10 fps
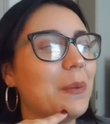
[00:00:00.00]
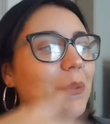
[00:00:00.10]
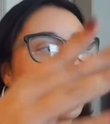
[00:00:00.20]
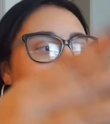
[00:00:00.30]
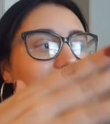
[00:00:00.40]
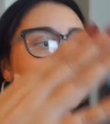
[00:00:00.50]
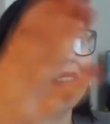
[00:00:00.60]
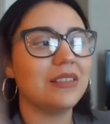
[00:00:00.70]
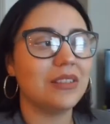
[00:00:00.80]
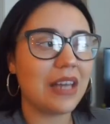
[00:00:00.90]

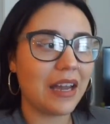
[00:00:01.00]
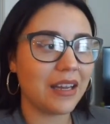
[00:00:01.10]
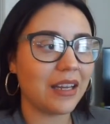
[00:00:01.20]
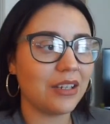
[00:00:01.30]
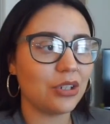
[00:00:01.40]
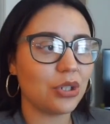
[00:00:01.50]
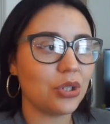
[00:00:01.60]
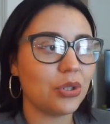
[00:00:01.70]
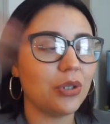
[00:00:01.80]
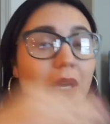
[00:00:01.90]
wearing that kind of
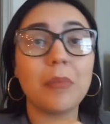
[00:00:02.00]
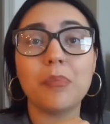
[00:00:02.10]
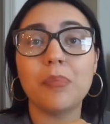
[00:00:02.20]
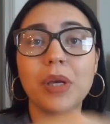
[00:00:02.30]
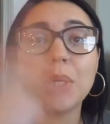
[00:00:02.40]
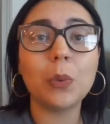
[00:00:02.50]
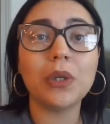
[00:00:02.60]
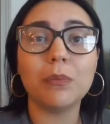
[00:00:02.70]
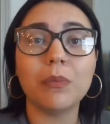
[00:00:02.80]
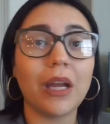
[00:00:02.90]
shoe and
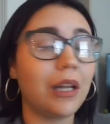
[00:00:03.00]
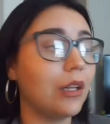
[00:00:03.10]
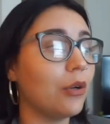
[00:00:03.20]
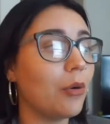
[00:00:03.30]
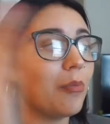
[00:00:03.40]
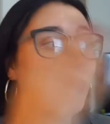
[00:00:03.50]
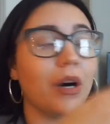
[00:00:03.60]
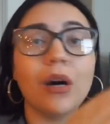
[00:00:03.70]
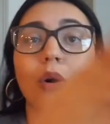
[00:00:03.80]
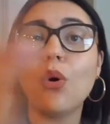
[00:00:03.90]
penguin my little
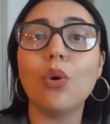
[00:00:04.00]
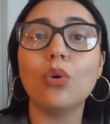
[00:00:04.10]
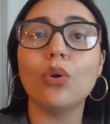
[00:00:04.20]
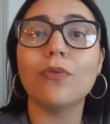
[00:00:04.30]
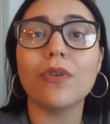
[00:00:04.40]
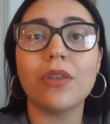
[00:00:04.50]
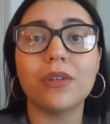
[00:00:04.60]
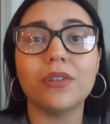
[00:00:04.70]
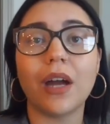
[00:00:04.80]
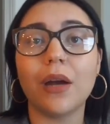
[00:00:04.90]
butt all over the
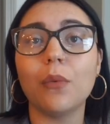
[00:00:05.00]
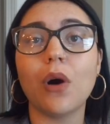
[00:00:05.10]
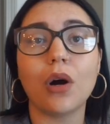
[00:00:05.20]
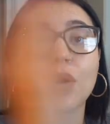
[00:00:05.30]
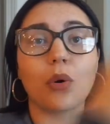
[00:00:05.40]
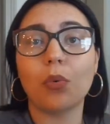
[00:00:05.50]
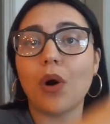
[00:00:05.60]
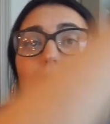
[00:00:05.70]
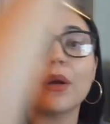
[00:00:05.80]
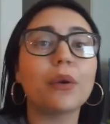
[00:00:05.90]
sidewalk or
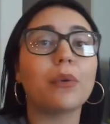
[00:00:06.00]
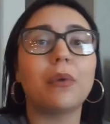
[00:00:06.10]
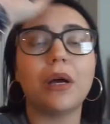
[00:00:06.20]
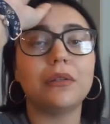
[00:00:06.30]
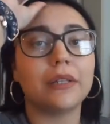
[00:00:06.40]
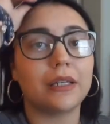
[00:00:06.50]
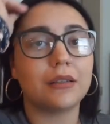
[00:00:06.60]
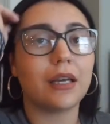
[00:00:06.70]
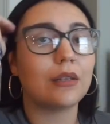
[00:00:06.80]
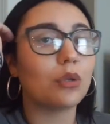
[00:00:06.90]
walking around like
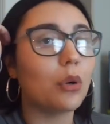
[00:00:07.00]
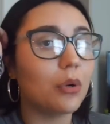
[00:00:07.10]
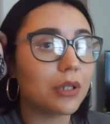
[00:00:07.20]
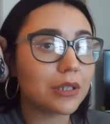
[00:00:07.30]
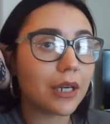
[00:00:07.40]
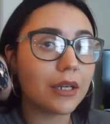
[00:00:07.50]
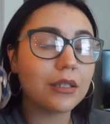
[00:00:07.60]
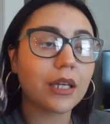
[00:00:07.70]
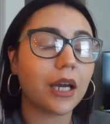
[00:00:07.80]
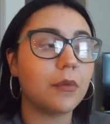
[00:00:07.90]
that the whole entire
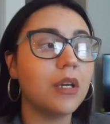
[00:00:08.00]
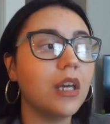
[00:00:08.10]
time.